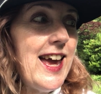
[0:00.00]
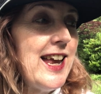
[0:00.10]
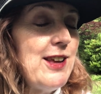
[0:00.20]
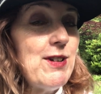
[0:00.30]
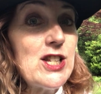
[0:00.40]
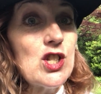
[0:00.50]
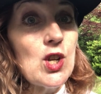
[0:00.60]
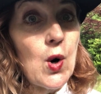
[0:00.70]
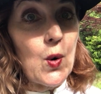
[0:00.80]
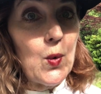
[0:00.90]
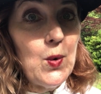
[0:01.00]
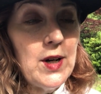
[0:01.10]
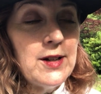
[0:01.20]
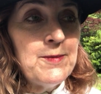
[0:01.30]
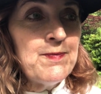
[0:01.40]
Anyway, so
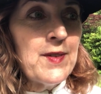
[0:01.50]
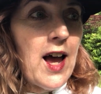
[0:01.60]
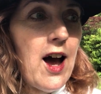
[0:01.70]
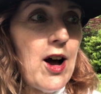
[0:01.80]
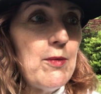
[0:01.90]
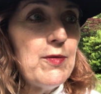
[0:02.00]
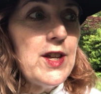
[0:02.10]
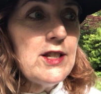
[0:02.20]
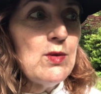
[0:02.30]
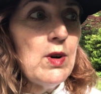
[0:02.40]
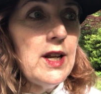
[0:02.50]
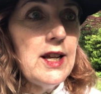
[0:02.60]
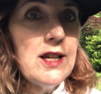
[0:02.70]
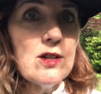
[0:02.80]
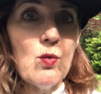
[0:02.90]
this
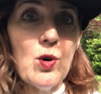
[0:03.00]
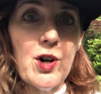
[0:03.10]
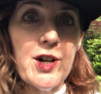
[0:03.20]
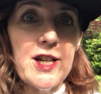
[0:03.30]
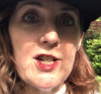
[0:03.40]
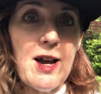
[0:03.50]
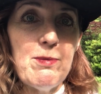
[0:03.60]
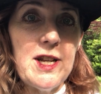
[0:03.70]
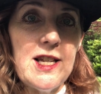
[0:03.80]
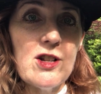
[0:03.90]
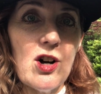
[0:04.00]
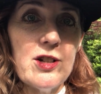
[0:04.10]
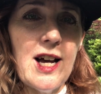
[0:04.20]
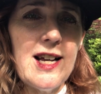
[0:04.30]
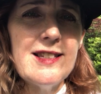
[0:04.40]
one is a word in Japanese
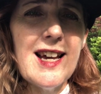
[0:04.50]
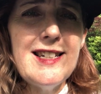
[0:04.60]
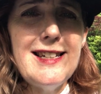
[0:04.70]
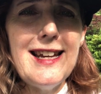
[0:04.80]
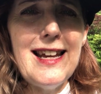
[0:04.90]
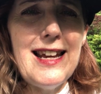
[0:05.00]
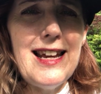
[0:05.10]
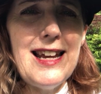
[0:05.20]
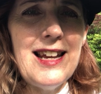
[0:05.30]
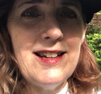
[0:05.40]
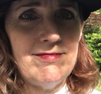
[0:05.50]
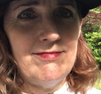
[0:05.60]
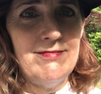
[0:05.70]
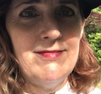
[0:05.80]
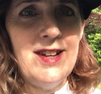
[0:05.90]
called Hazukashii.
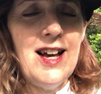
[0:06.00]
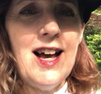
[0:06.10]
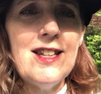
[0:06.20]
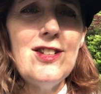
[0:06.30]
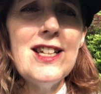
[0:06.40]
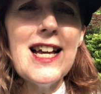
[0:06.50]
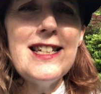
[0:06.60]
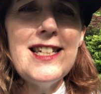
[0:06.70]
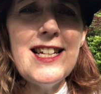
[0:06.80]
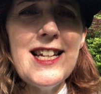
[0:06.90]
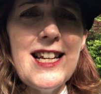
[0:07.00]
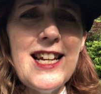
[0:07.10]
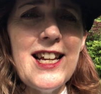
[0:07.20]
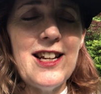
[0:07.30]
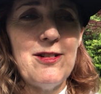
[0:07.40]

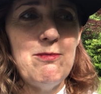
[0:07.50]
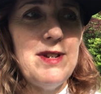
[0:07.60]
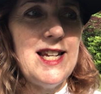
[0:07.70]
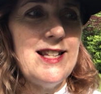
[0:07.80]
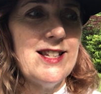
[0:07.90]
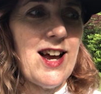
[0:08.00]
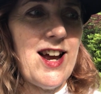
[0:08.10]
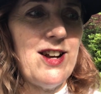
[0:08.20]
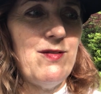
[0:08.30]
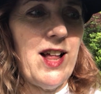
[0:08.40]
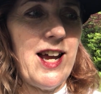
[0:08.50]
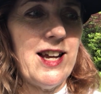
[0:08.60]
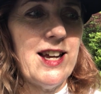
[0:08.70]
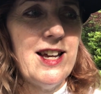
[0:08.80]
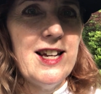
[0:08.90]
Hazukashii means kind of like
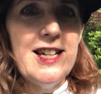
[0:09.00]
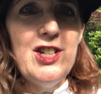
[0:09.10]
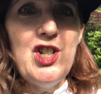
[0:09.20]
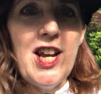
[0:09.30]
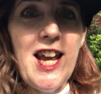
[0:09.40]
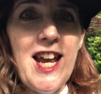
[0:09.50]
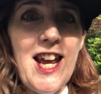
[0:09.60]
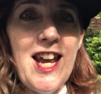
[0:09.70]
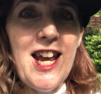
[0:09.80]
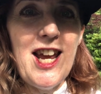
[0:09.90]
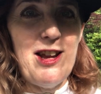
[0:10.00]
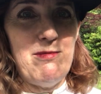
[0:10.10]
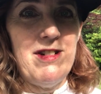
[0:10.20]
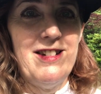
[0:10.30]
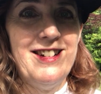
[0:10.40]
shame